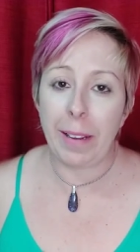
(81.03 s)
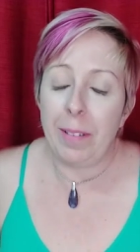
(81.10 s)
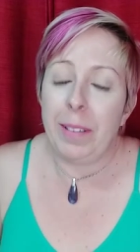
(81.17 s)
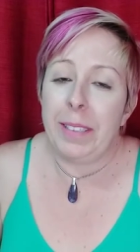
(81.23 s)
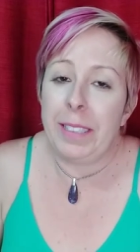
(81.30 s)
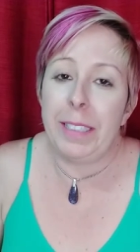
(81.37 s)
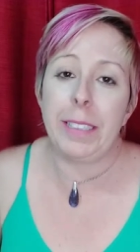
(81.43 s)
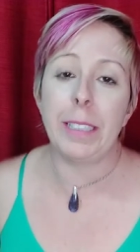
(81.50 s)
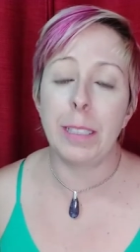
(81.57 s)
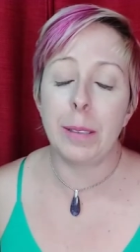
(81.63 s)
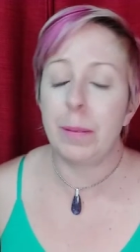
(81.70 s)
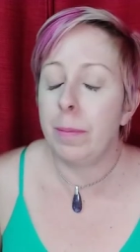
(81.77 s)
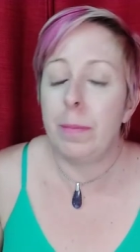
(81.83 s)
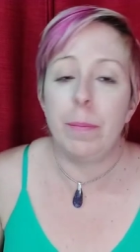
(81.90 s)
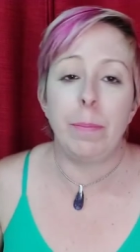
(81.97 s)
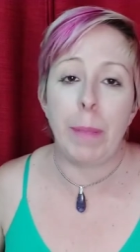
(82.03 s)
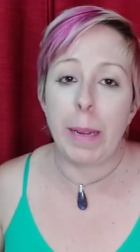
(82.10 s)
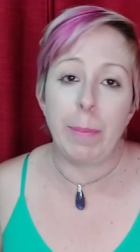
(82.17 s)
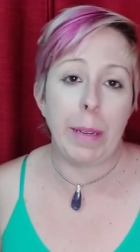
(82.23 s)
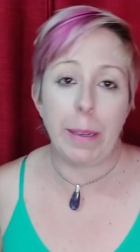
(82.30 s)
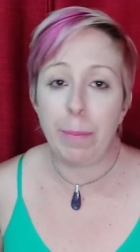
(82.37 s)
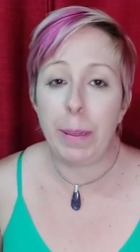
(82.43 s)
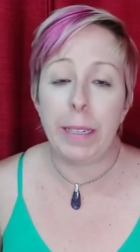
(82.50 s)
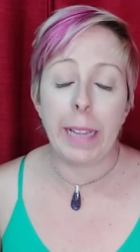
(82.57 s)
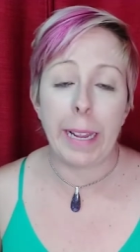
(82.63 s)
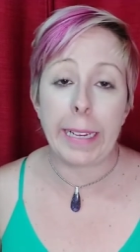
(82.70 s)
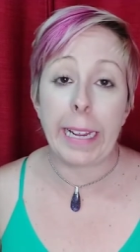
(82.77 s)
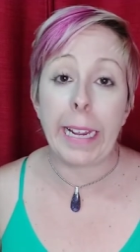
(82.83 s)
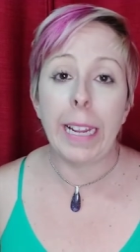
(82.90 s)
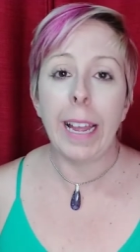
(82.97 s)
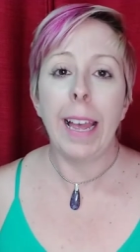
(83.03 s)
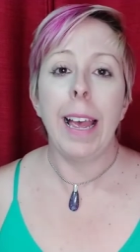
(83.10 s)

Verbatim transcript: It was just made me a bit icky.